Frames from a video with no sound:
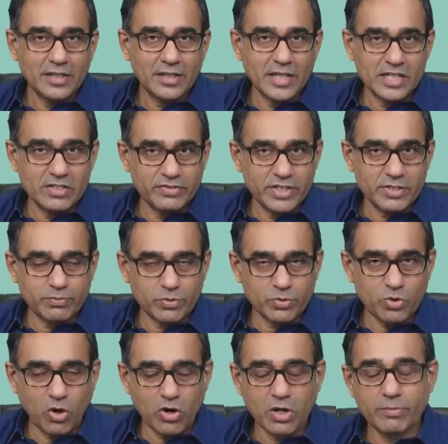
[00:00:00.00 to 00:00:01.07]
as we
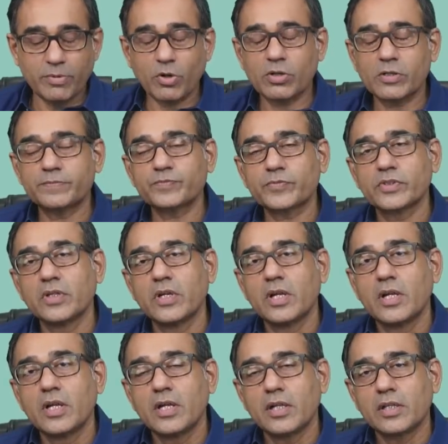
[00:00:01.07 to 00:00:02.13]
talk about.
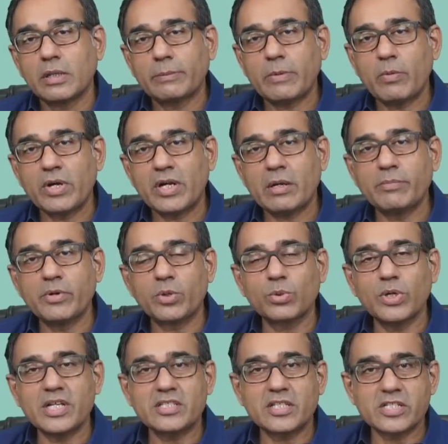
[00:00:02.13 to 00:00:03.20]
Number one. Number two,
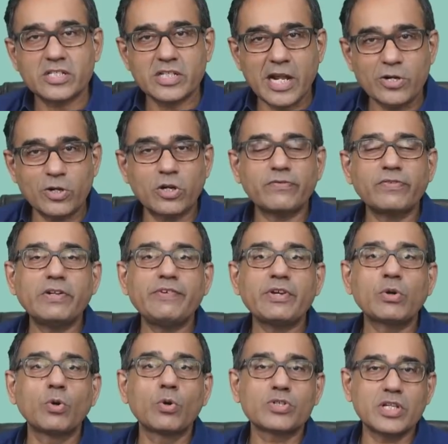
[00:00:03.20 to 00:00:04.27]
as the standard of living
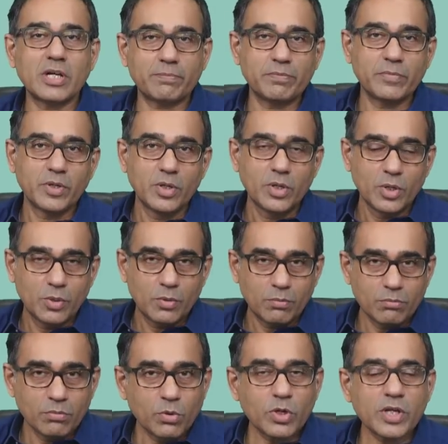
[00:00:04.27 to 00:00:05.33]
goes up,
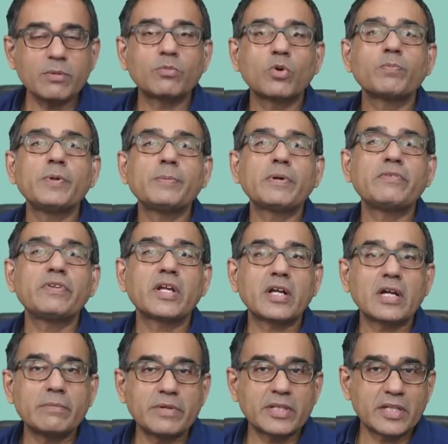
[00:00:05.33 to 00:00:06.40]
more and more people will
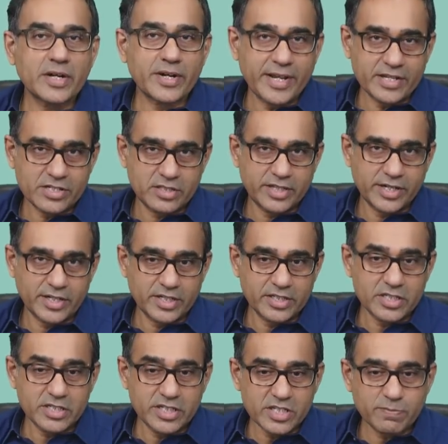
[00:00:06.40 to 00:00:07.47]
come under tax net. This
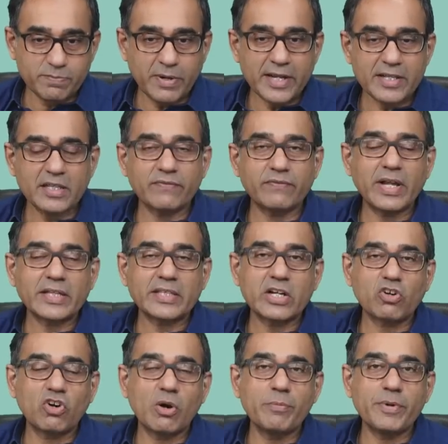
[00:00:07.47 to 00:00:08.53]
is despite the fact that
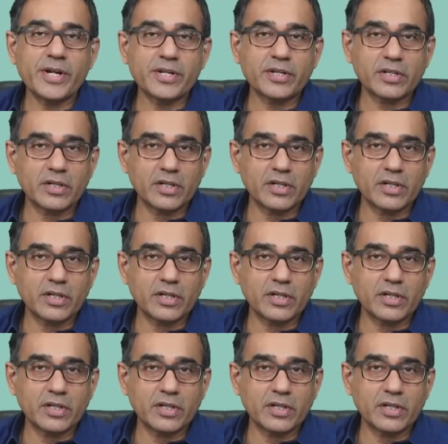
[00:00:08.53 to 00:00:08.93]
government